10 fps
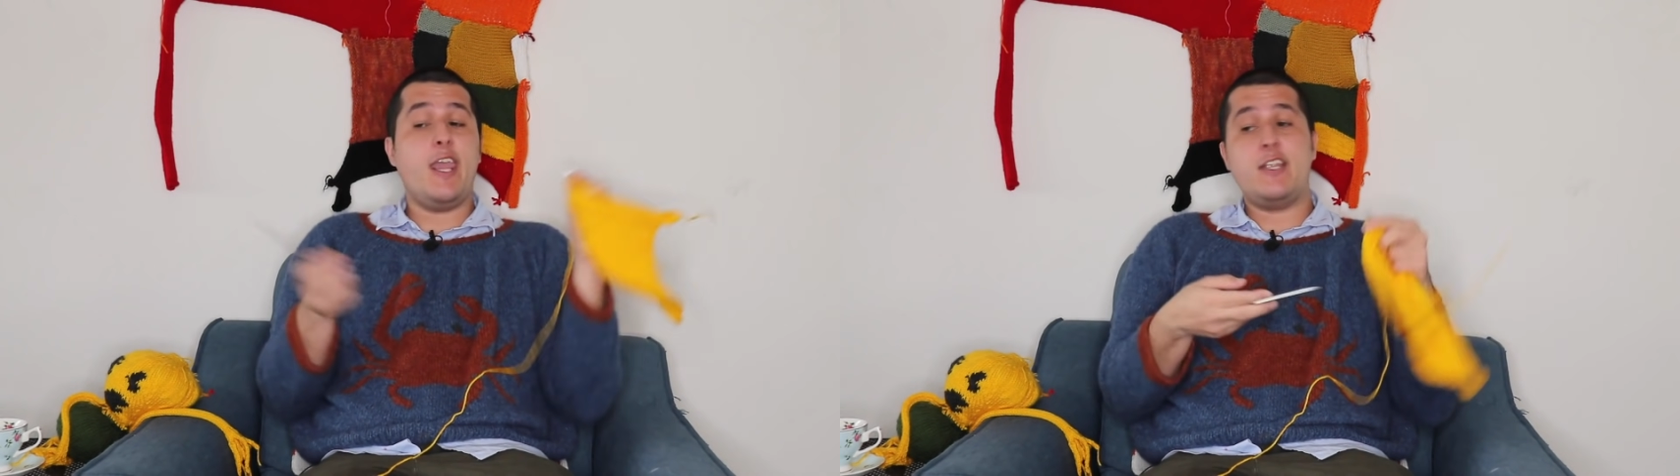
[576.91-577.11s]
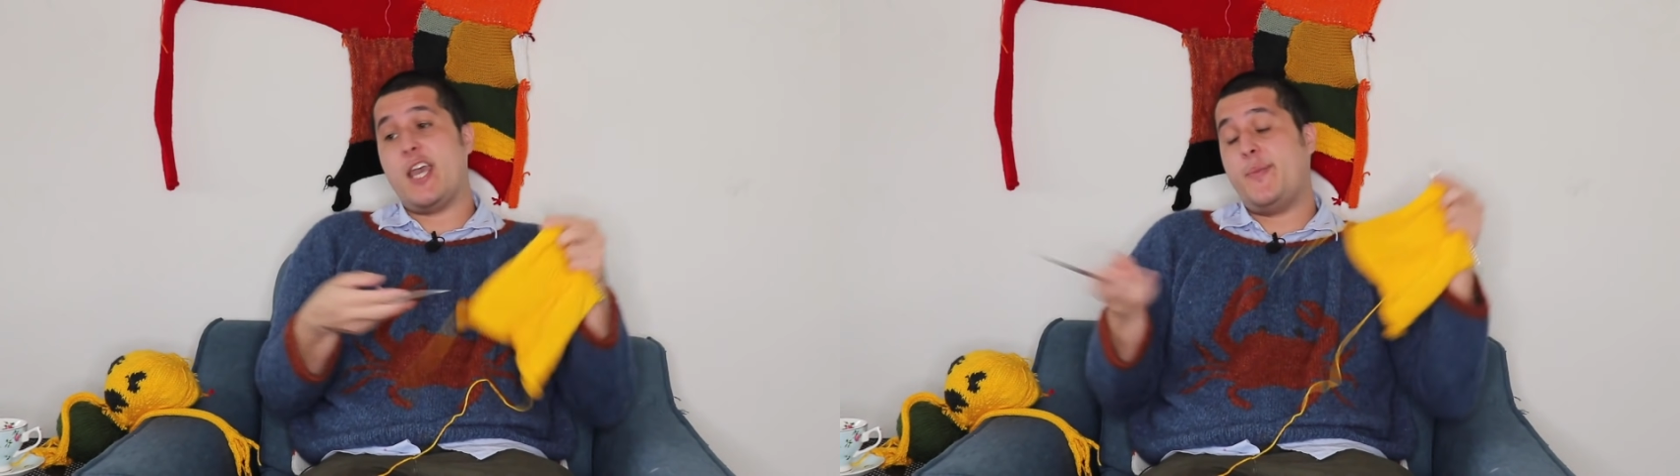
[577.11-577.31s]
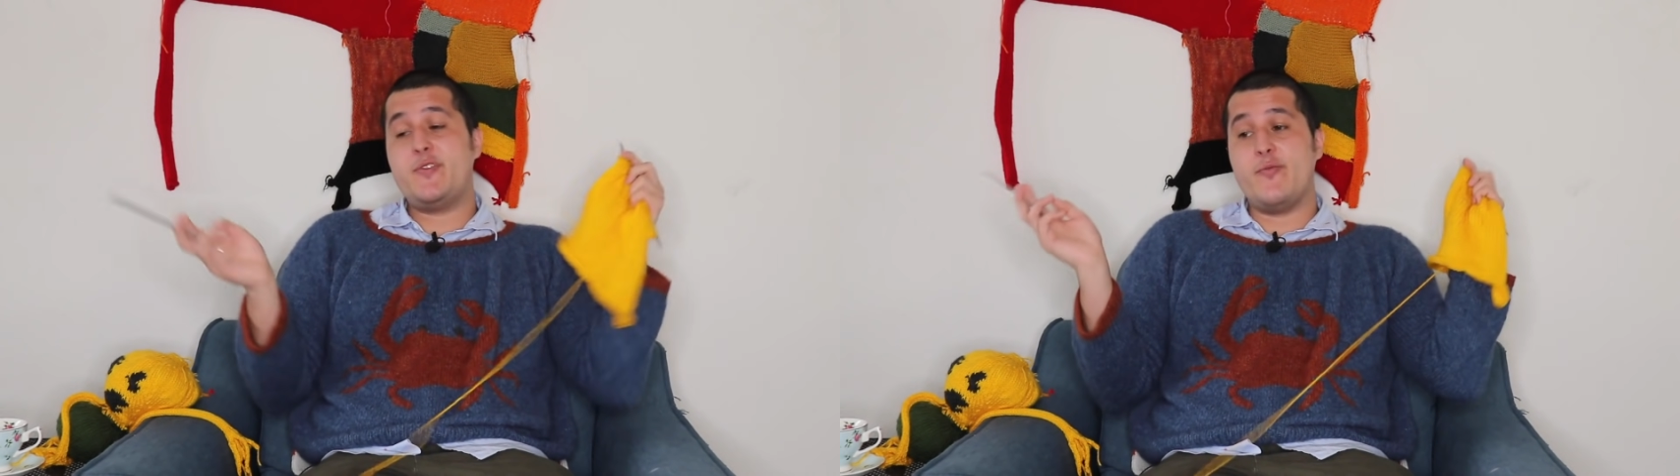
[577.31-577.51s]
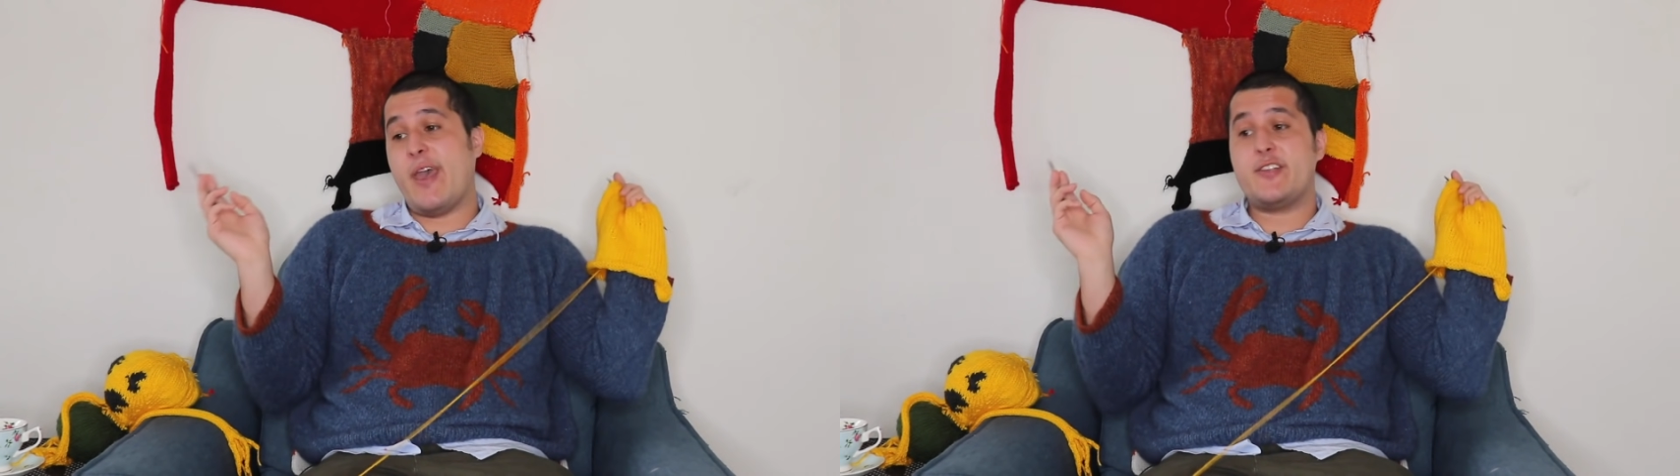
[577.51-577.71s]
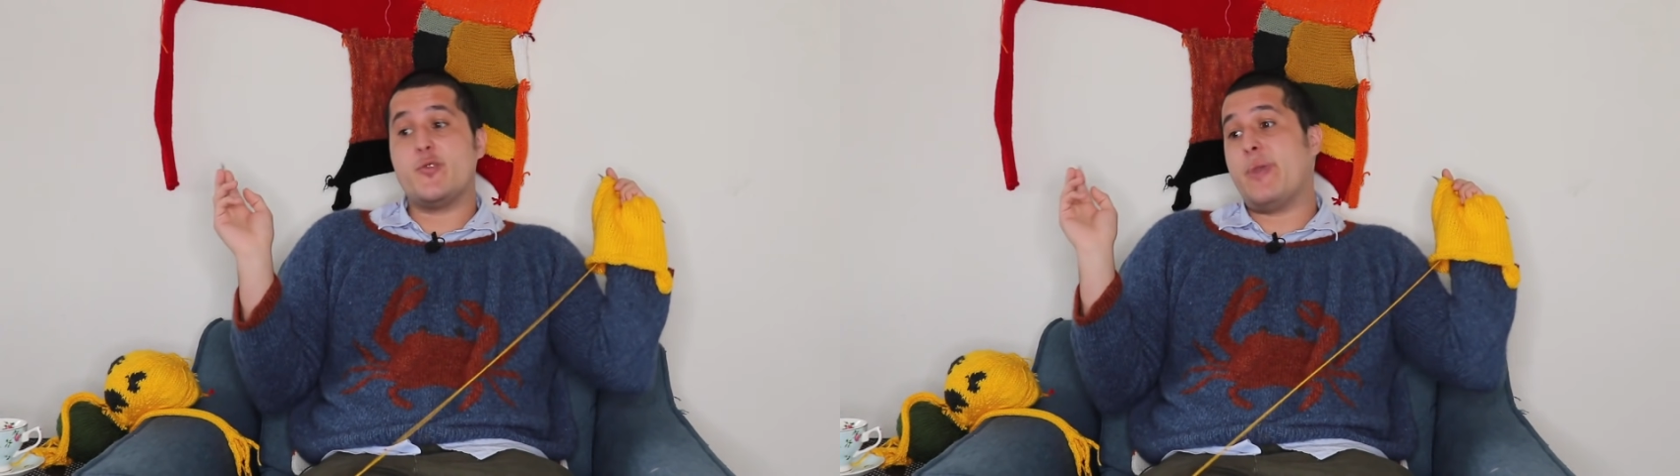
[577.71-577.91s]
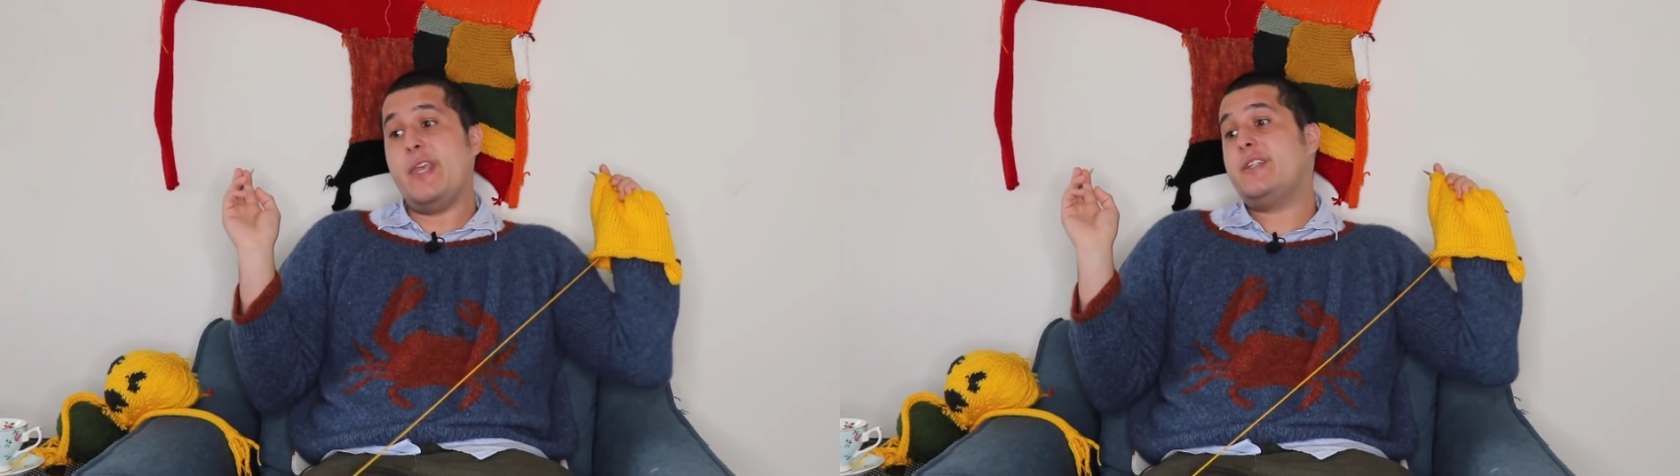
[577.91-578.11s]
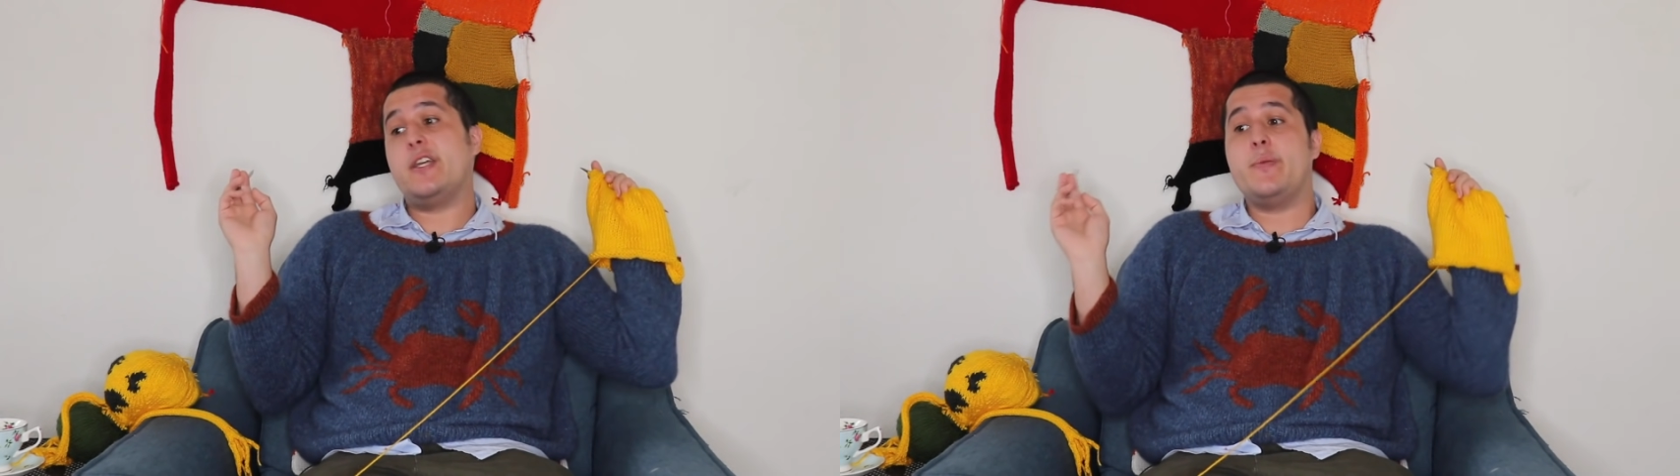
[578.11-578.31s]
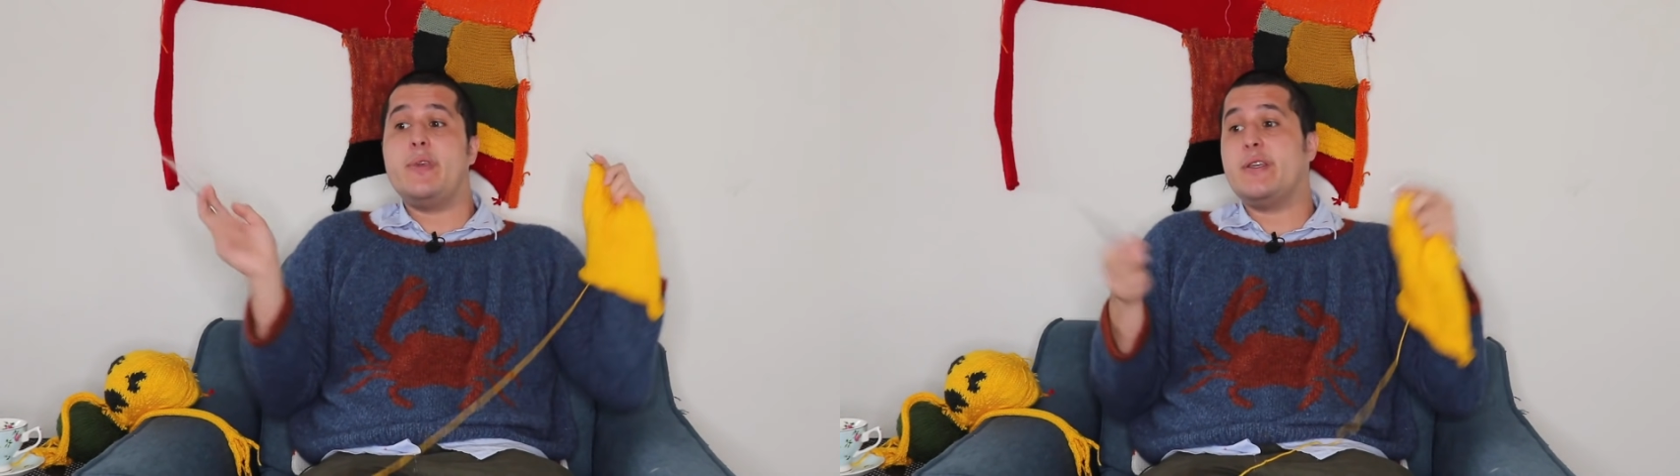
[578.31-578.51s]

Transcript: 8 types of masturbation